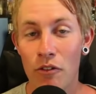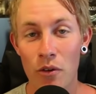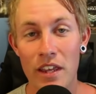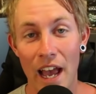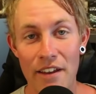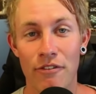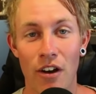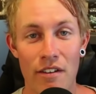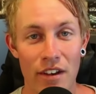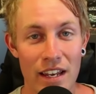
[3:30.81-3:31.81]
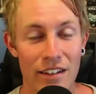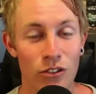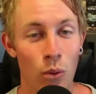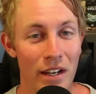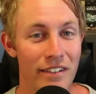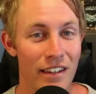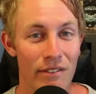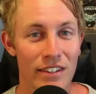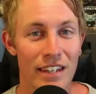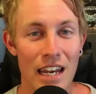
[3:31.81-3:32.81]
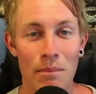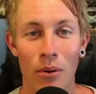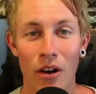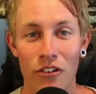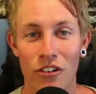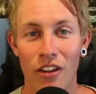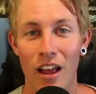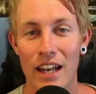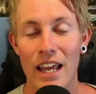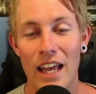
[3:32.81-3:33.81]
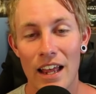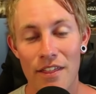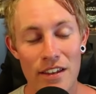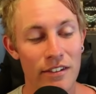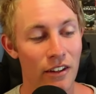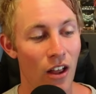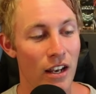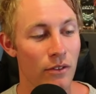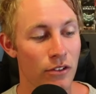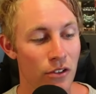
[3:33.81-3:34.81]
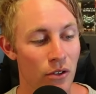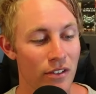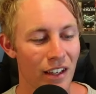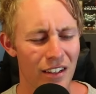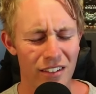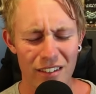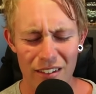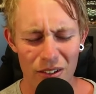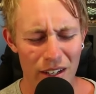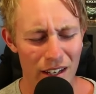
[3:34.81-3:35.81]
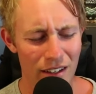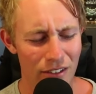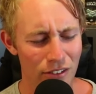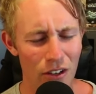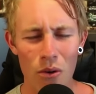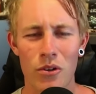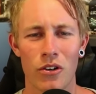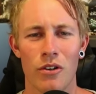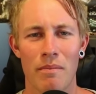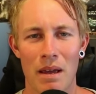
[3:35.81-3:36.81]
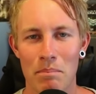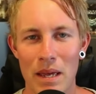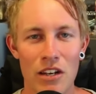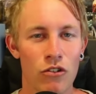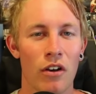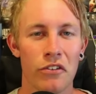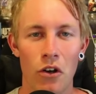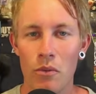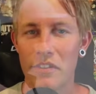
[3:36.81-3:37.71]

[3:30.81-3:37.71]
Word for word: for the eight five eight twenty seventeen production line. These line of scooters are just looking so good, man. Benny Truscott